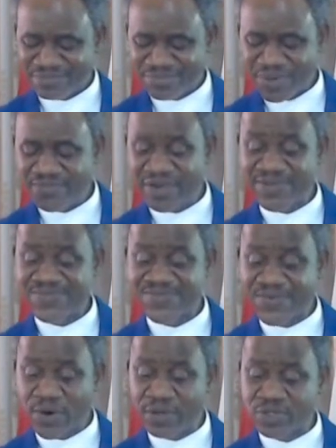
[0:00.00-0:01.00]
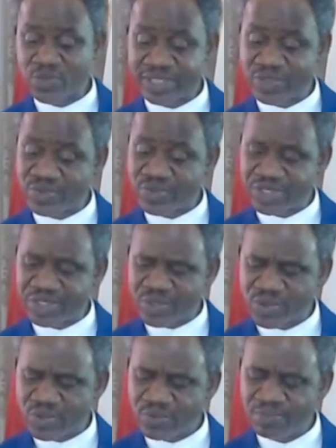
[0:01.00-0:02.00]
Proverbs 4, 20 to
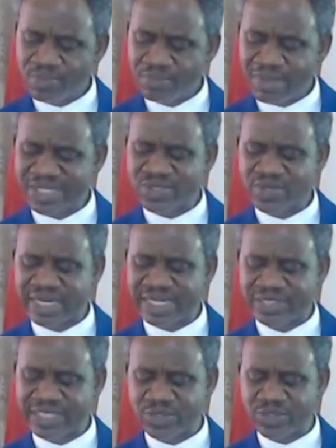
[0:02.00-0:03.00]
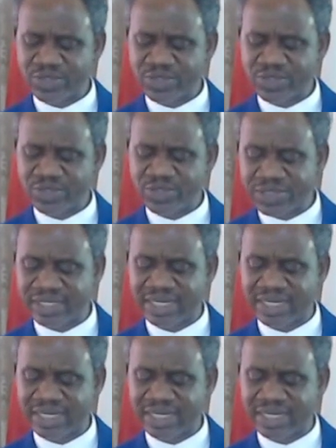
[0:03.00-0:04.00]
22. My son, attend to my words,
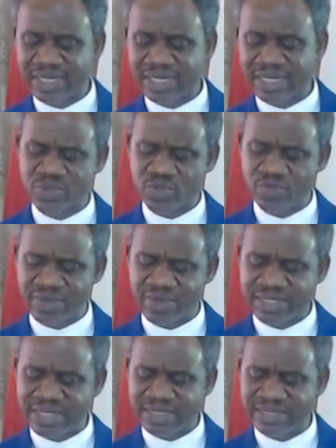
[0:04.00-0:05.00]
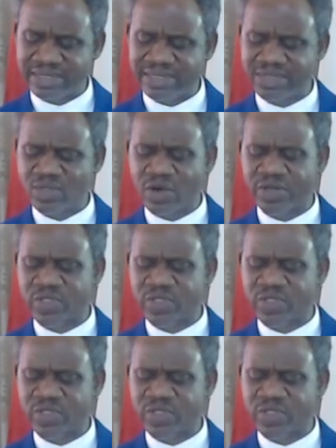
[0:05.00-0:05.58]
incline your ears unto my saying. This is God